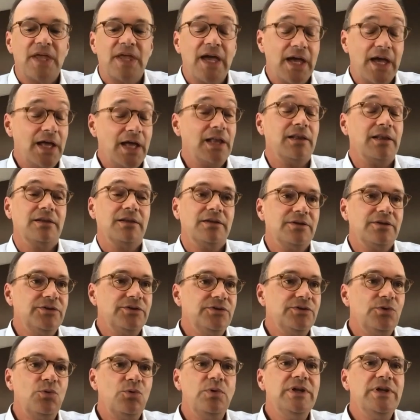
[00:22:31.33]
hell,
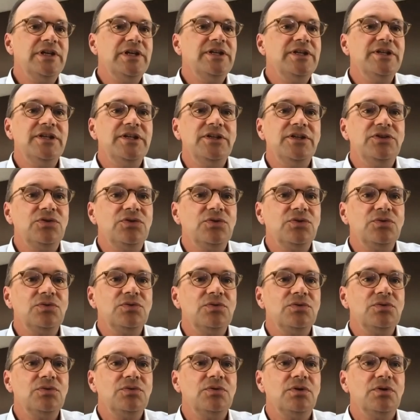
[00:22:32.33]
you really need
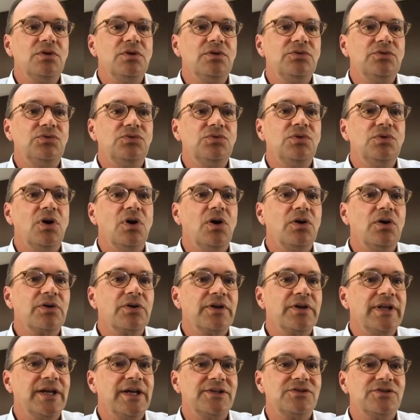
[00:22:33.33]
to
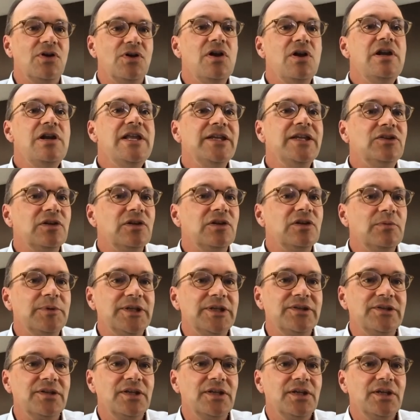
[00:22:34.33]
organize a little bit